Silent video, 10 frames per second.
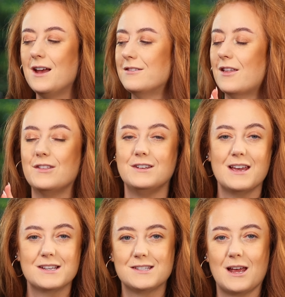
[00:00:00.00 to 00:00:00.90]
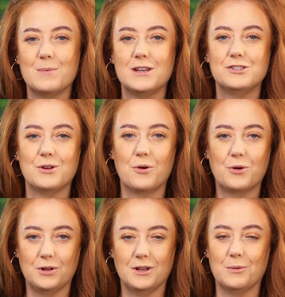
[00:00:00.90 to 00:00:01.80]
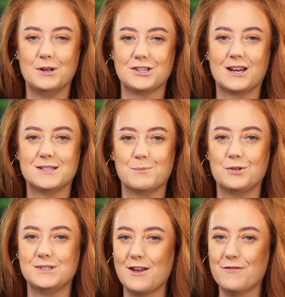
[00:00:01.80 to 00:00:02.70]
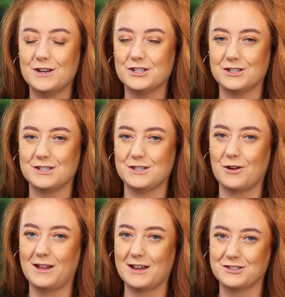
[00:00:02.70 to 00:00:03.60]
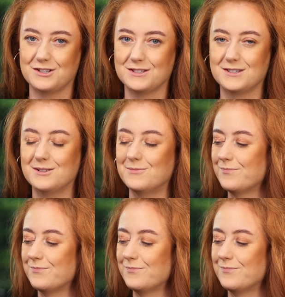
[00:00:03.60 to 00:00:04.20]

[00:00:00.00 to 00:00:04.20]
and then the next step is your color, which adds more definition to your lashes.